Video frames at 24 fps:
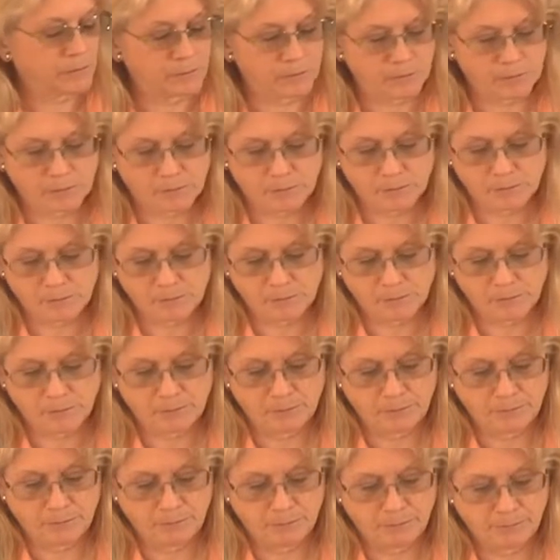
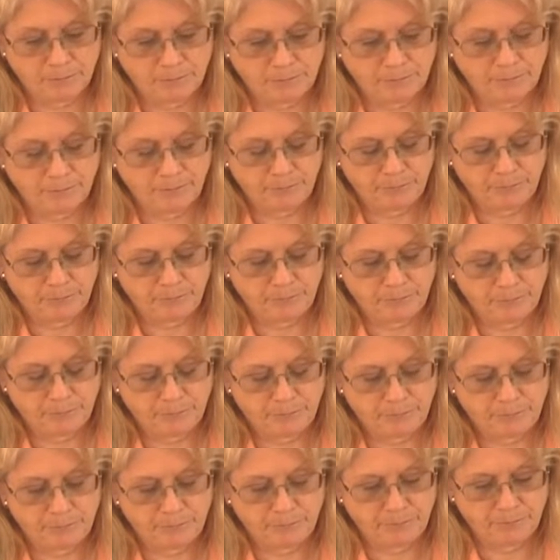
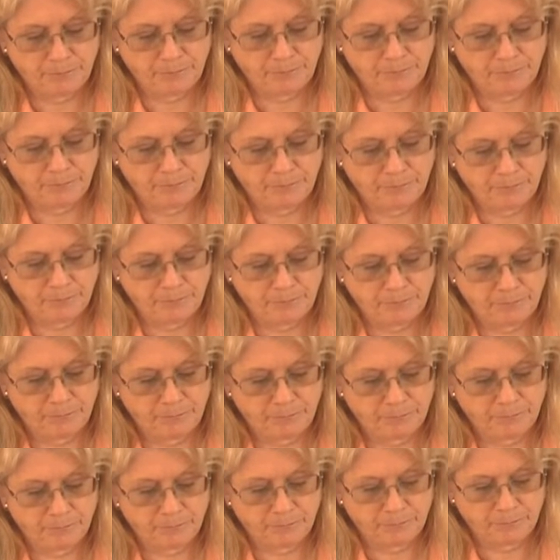
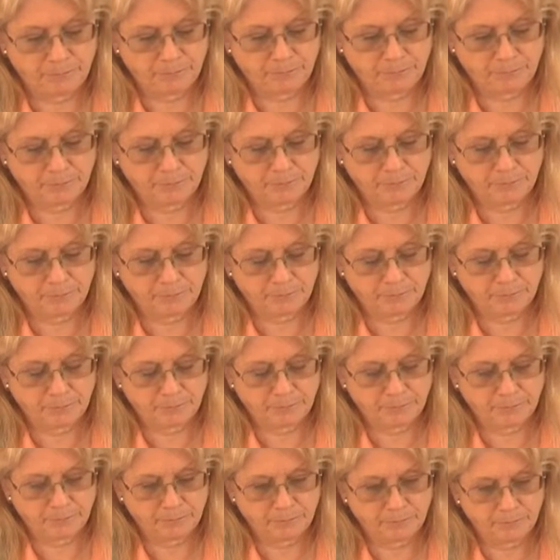
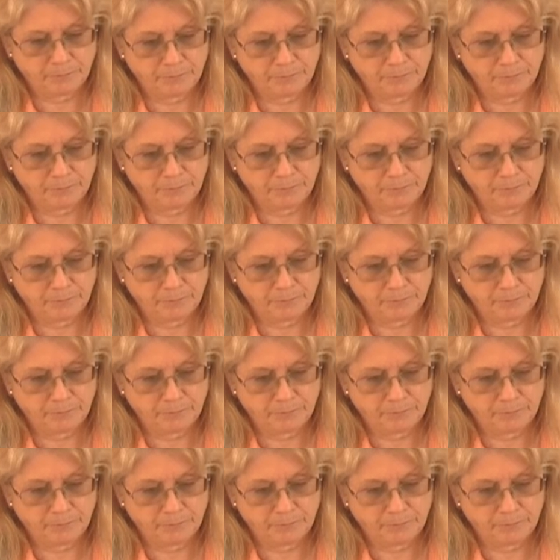(not speaking)